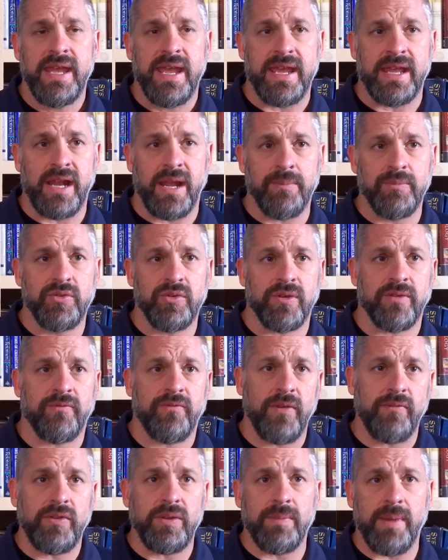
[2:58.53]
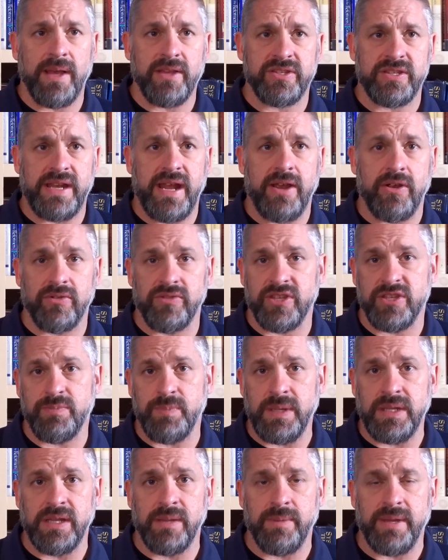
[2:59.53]
and I'm doing 50 miles an hour and the
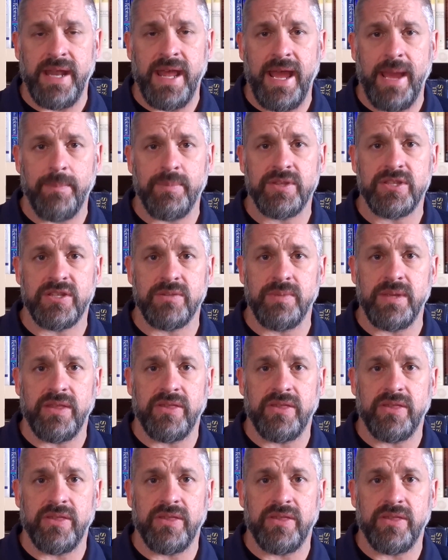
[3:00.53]
speed limit happens to be